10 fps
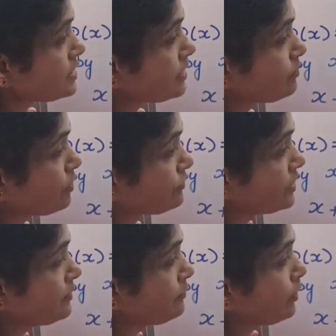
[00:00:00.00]
term of
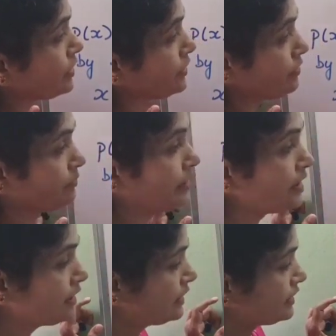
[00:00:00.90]
the
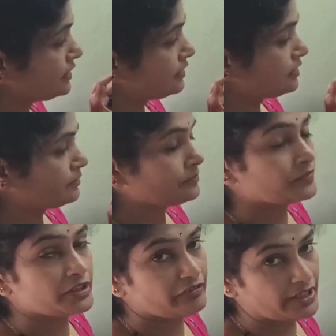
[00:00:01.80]
polynomial
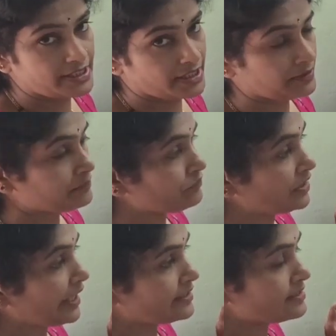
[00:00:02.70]
divisor,
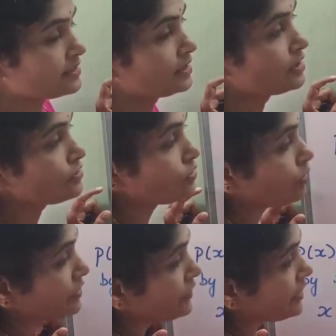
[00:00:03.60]
x. So
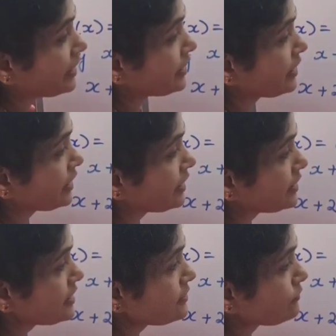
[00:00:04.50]
what we are getting, it
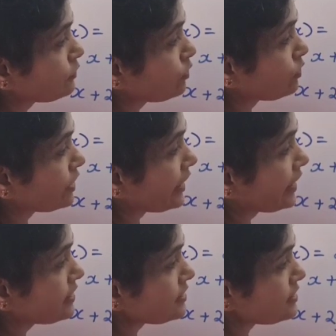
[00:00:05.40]
is
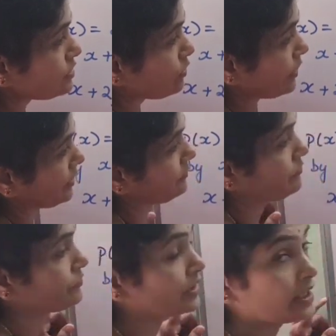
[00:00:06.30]
4x square.
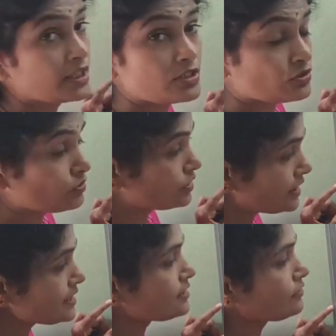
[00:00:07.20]
So
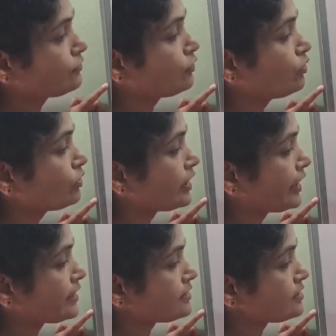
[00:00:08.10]
this
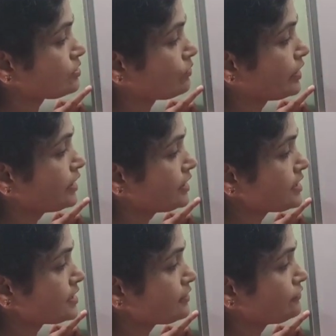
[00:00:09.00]
4x square
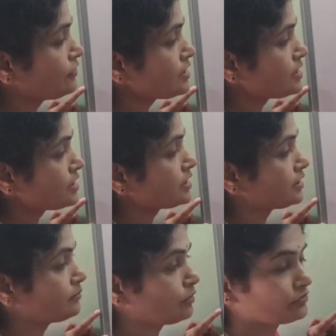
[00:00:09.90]
is the first
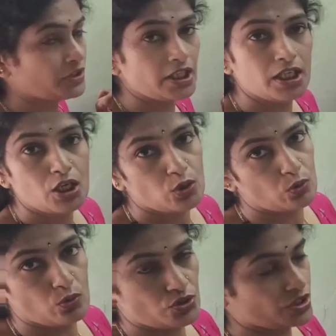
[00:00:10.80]
term of the
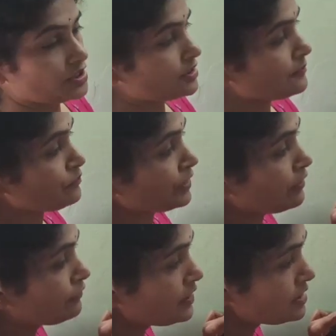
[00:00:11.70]
quotient.
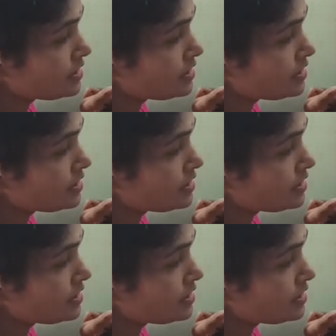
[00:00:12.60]
First